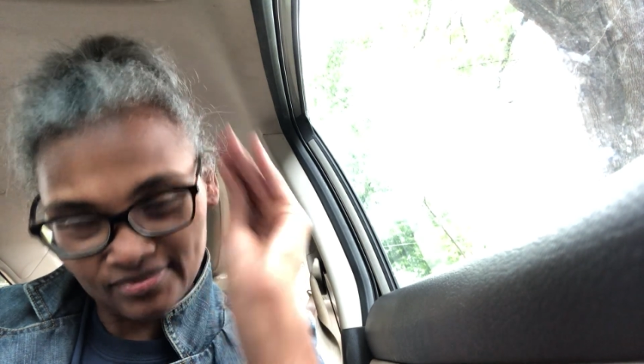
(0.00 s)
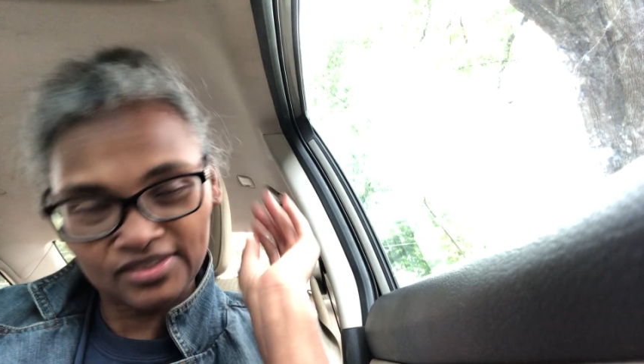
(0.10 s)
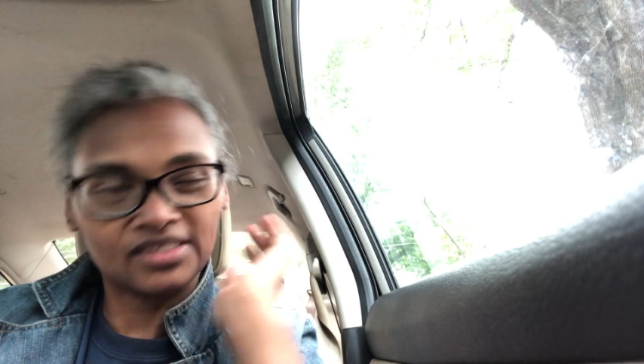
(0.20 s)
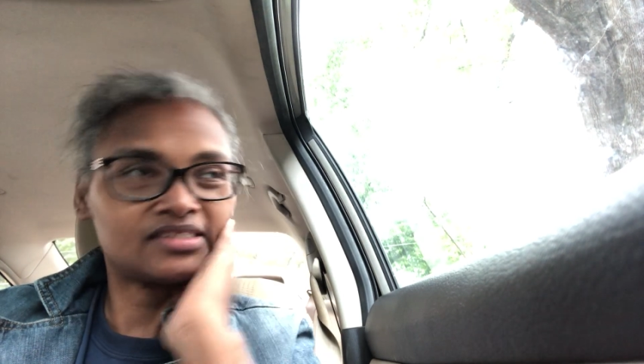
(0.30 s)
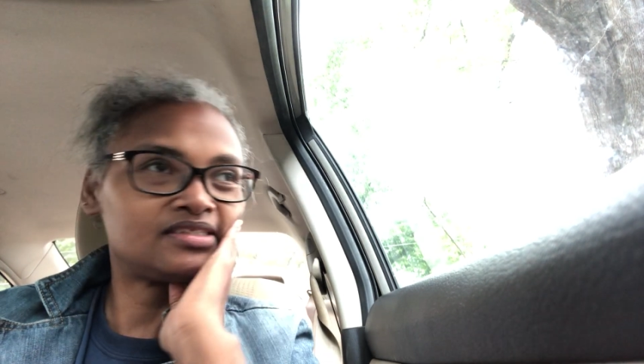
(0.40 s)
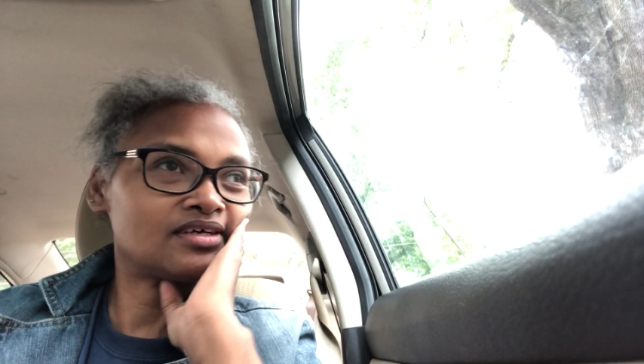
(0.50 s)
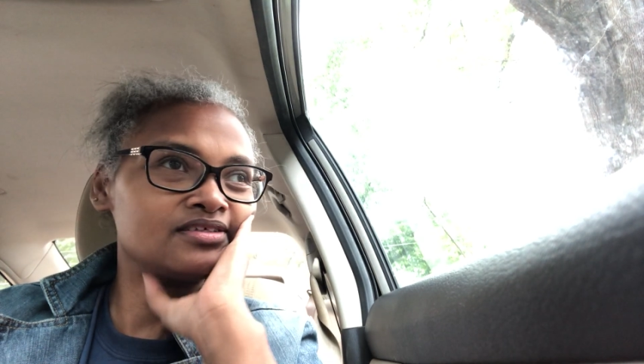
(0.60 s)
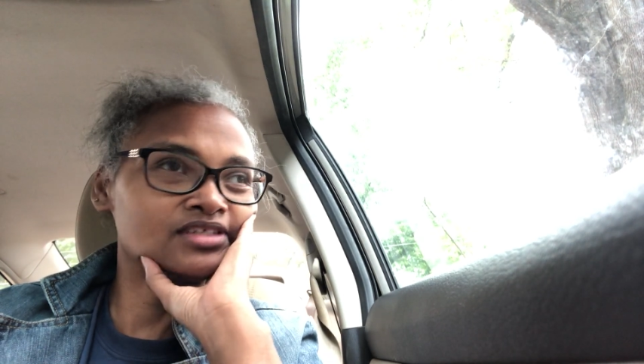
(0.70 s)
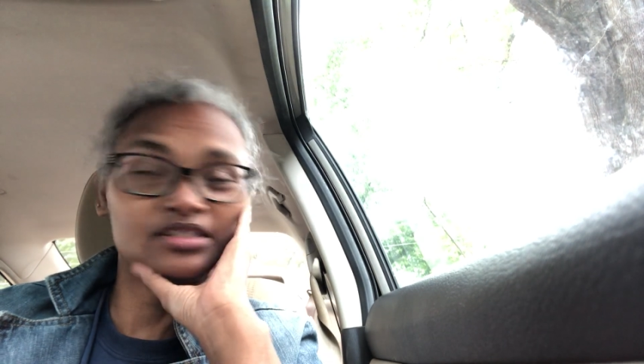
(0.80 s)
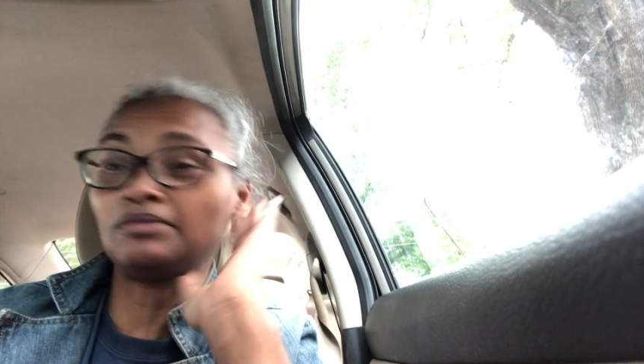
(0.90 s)
just
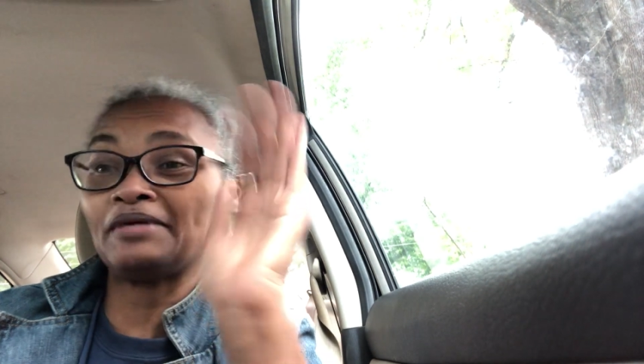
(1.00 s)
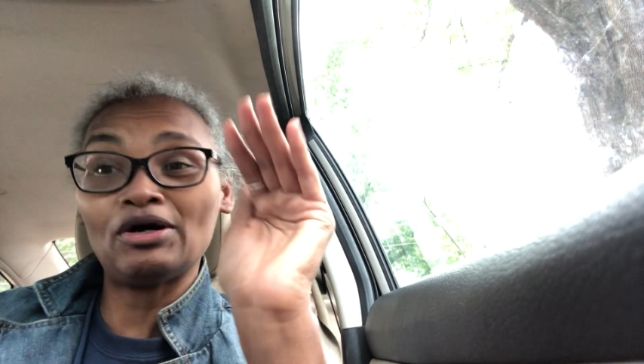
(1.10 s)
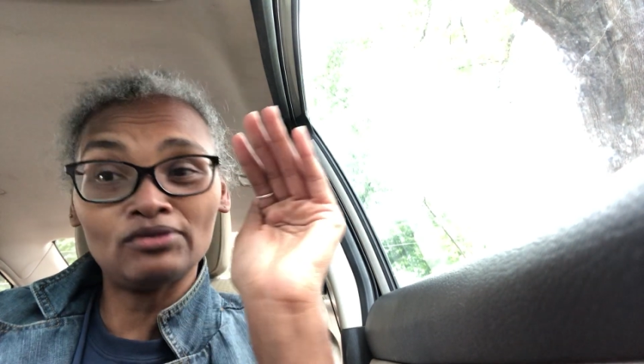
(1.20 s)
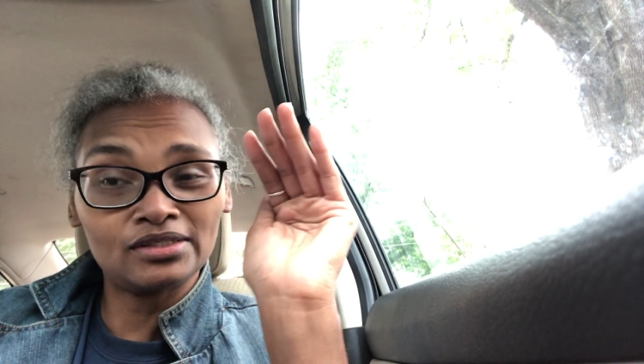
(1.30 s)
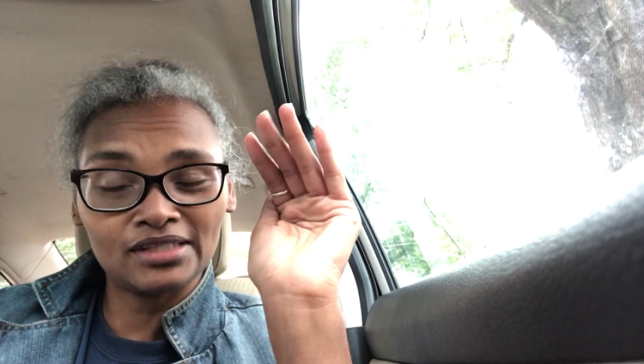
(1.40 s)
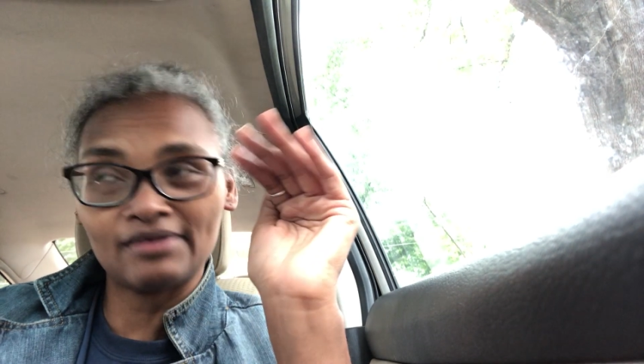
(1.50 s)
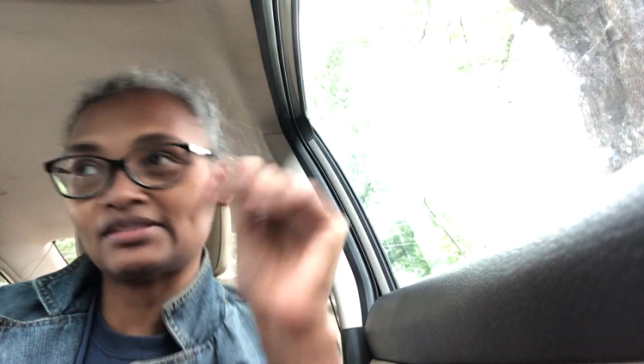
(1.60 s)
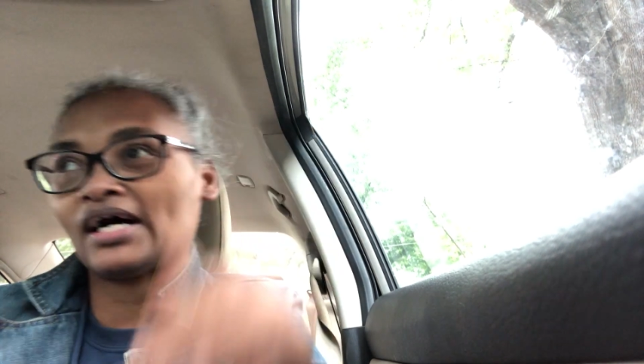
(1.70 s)
just to be on the safe